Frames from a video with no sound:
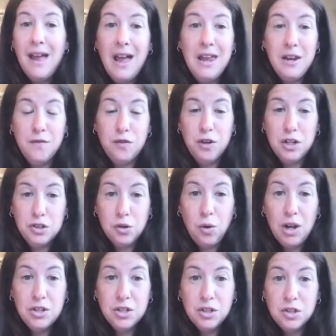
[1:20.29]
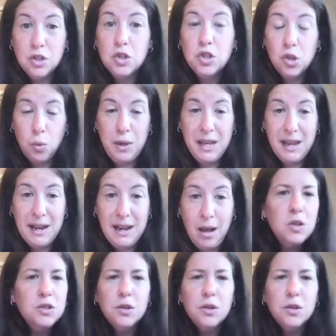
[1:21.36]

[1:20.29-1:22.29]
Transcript: and inferential questions, so we can help.